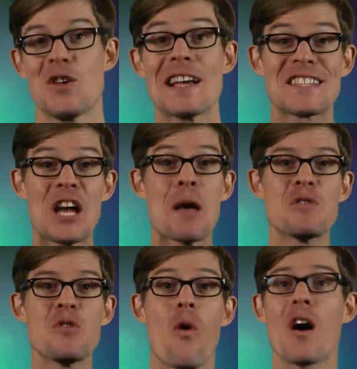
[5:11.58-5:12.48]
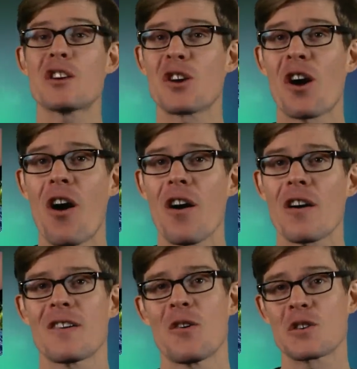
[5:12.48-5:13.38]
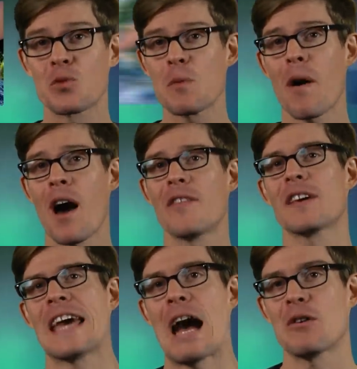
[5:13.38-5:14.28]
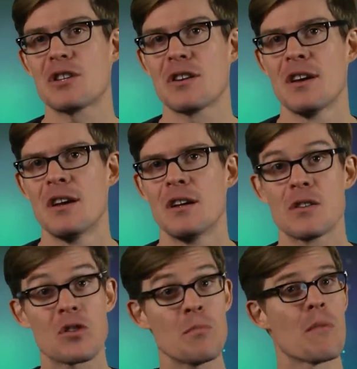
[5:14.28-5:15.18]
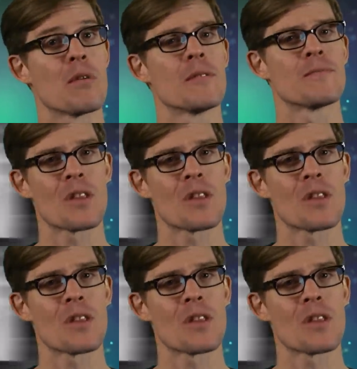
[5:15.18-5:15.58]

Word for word: So next time you wash your car or sweep behind the couch, just remember,